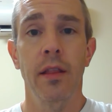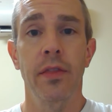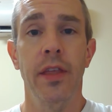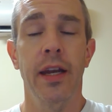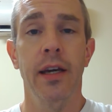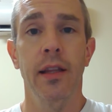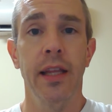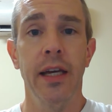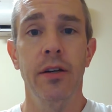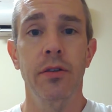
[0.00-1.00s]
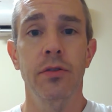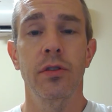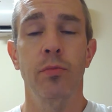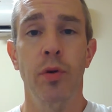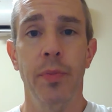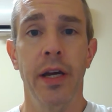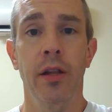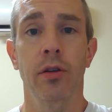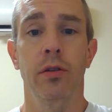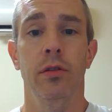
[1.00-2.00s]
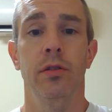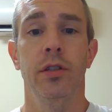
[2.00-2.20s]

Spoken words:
that allows the propeller